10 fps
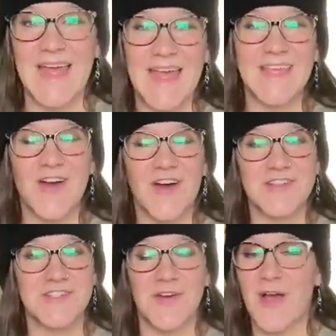Hey y'all,
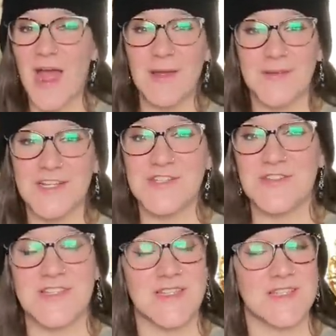so I am gonna do
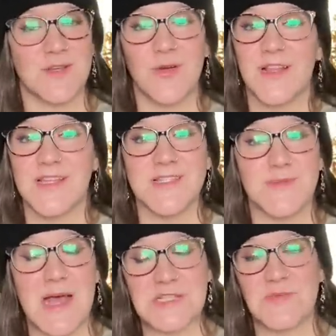this as quickly as
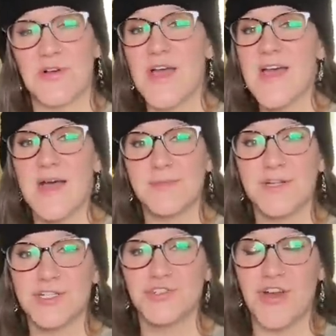possible. I'm
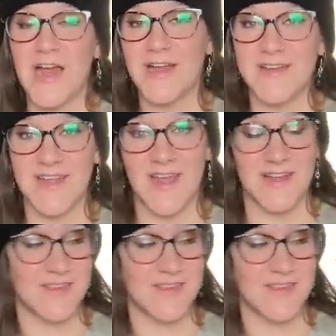gonna try not to edit